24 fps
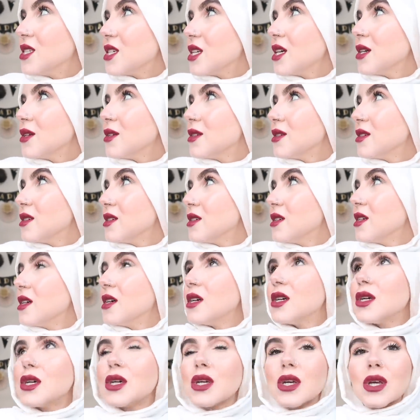isn't it? It's
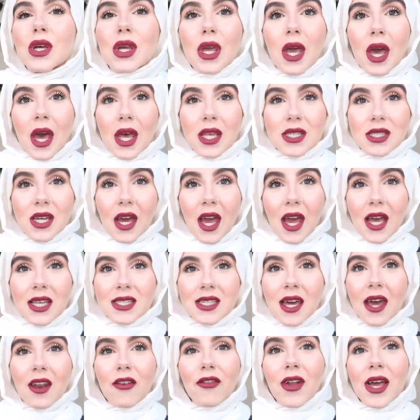grayish. Yeah, it's,
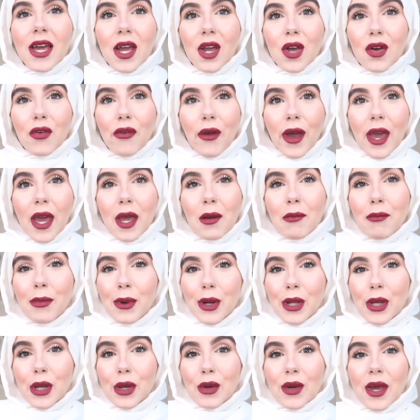it's kind of like a grey
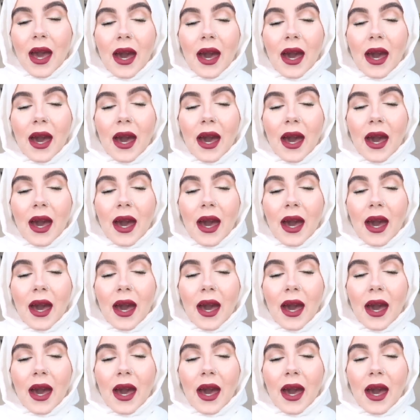blue